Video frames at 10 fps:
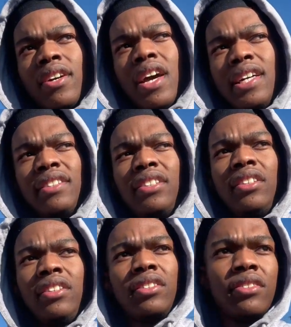as
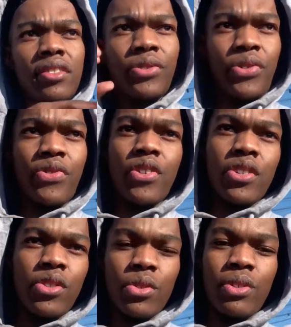he
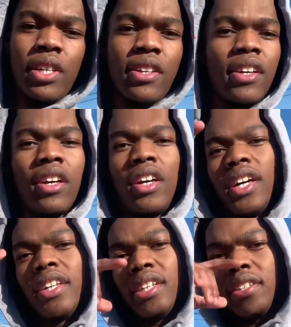refers to it
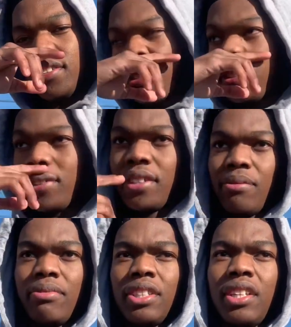on his
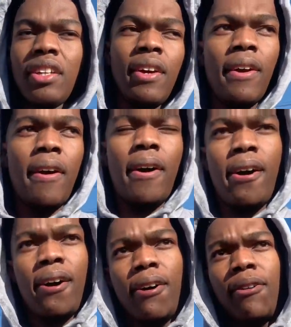Instagram shit.
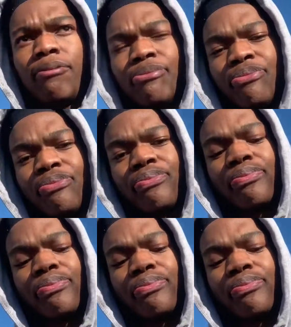Um,